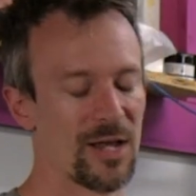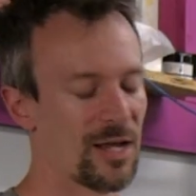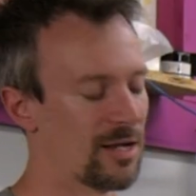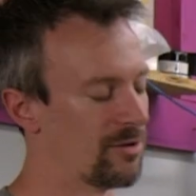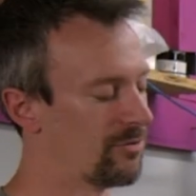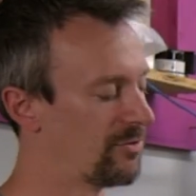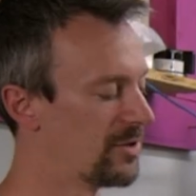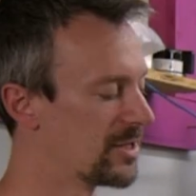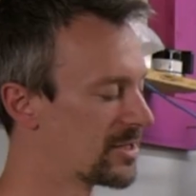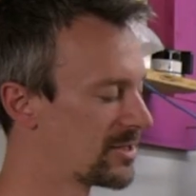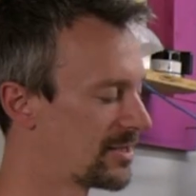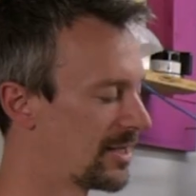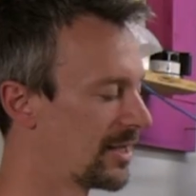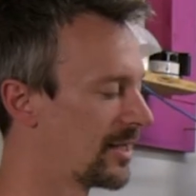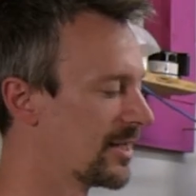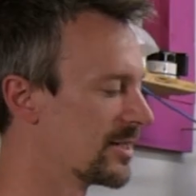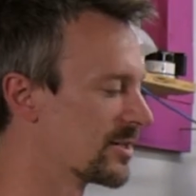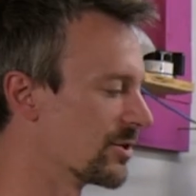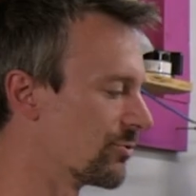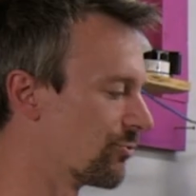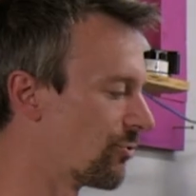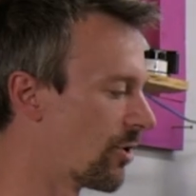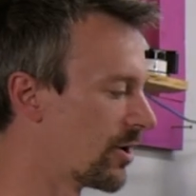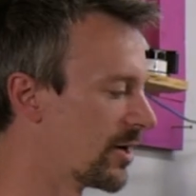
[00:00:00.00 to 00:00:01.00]
If this thing
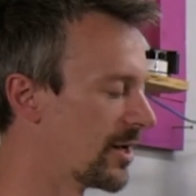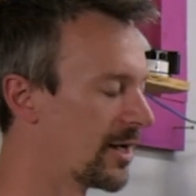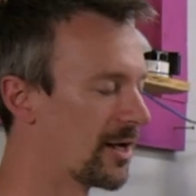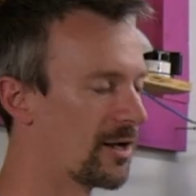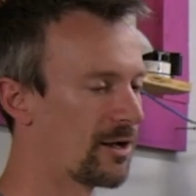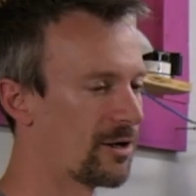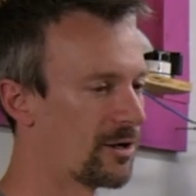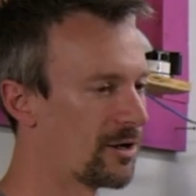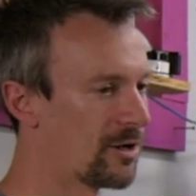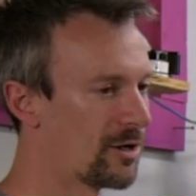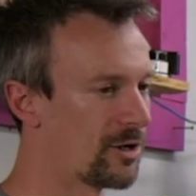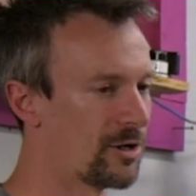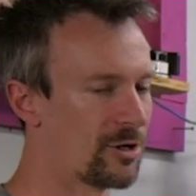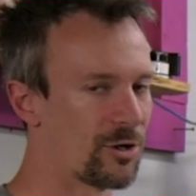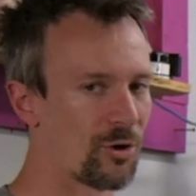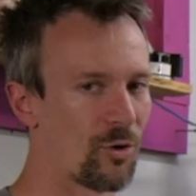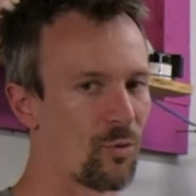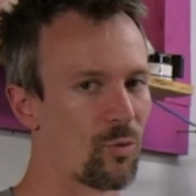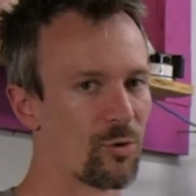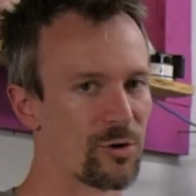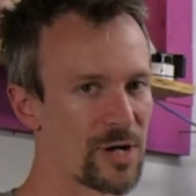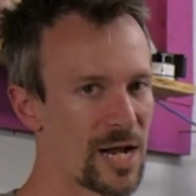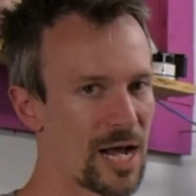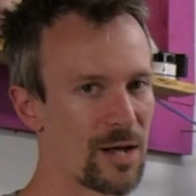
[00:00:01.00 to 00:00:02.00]
isn't running, you know,
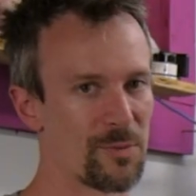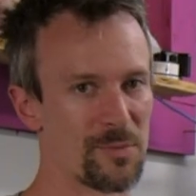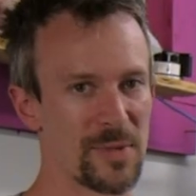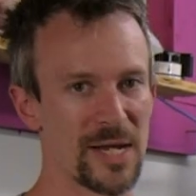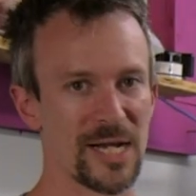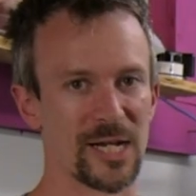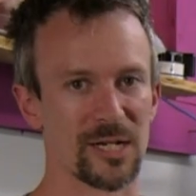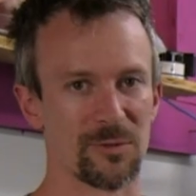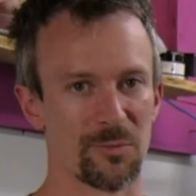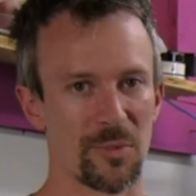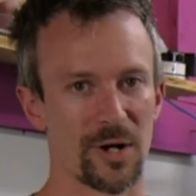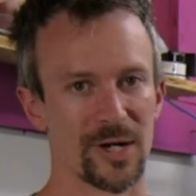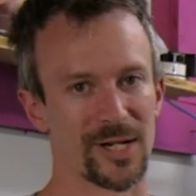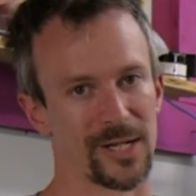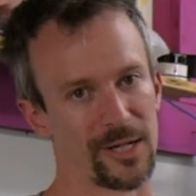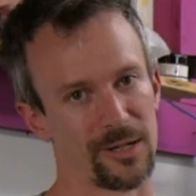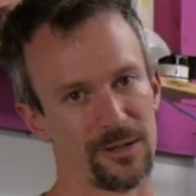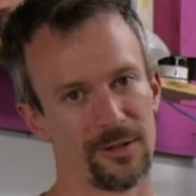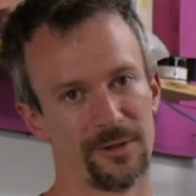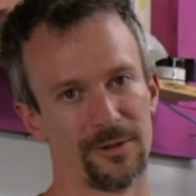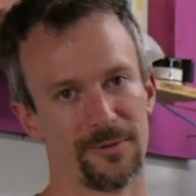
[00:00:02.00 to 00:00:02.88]
we're not making money.